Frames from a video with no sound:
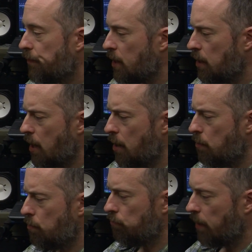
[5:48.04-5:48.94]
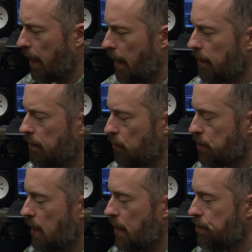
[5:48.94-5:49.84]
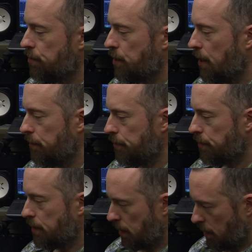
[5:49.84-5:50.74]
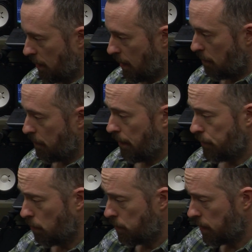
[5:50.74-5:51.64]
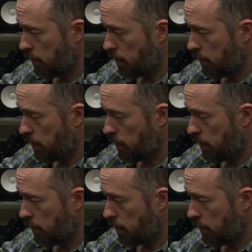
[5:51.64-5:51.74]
low ringing oscillation tones out of the object.